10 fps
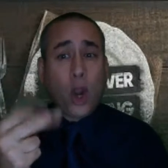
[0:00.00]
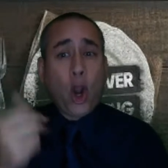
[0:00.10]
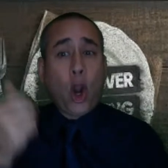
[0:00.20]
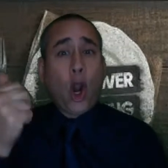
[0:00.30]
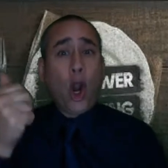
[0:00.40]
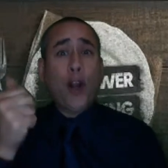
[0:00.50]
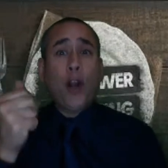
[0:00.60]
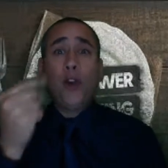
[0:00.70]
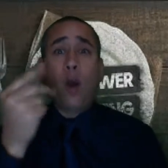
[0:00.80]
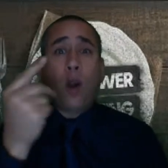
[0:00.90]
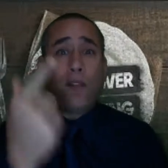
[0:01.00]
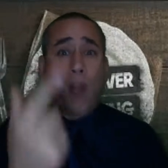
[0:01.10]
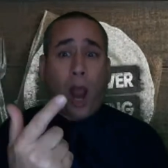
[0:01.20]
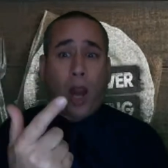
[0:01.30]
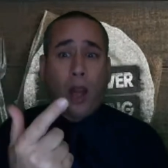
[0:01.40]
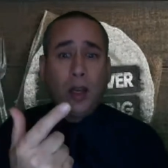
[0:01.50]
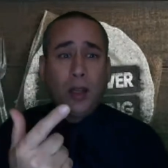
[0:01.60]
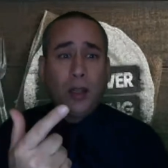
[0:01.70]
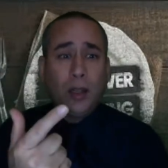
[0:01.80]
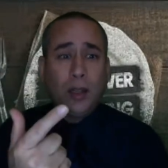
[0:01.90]
herd nor flock,
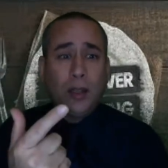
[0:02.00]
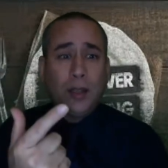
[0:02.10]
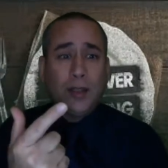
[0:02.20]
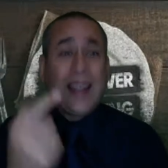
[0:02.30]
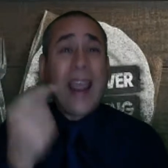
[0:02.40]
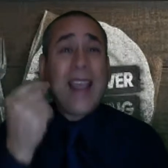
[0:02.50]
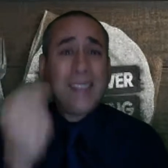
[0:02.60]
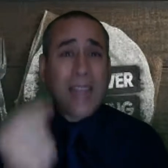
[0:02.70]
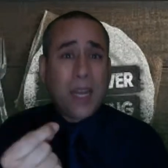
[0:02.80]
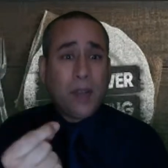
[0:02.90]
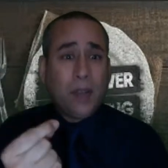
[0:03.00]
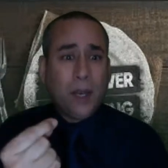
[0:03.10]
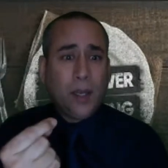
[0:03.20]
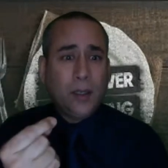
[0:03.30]
taste anything.